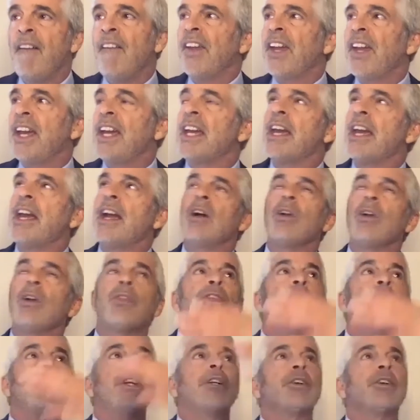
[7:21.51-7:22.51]
a
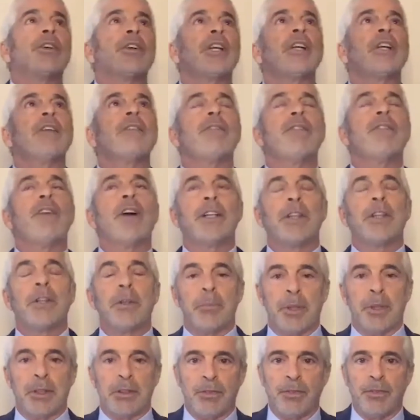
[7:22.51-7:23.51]
healthier
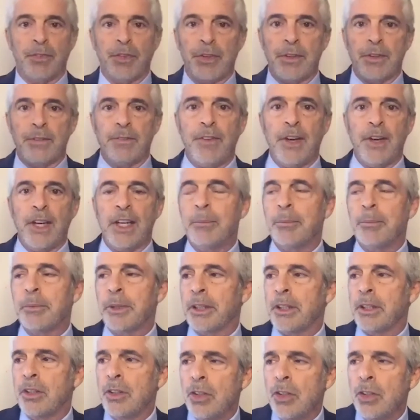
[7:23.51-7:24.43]
environment for the family.